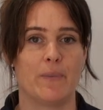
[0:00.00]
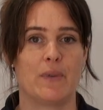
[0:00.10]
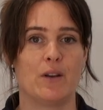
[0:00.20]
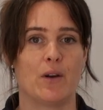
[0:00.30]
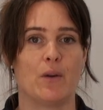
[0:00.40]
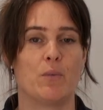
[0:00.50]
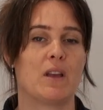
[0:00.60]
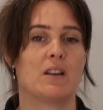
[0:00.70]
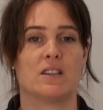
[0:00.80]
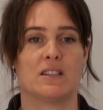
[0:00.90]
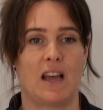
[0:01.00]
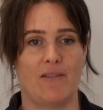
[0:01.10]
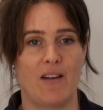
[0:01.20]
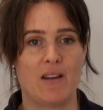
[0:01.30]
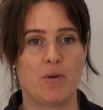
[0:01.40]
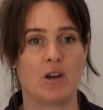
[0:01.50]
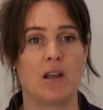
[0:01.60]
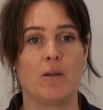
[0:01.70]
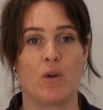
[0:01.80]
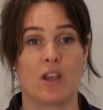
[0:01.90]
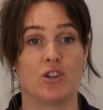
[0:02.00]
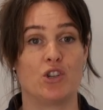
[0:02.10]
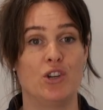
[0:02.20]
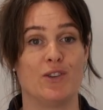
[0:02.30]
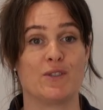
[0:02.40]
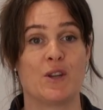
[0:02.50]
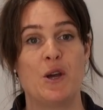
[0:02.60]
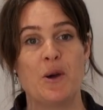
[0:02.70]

you know, we can just have anybody and we can choose.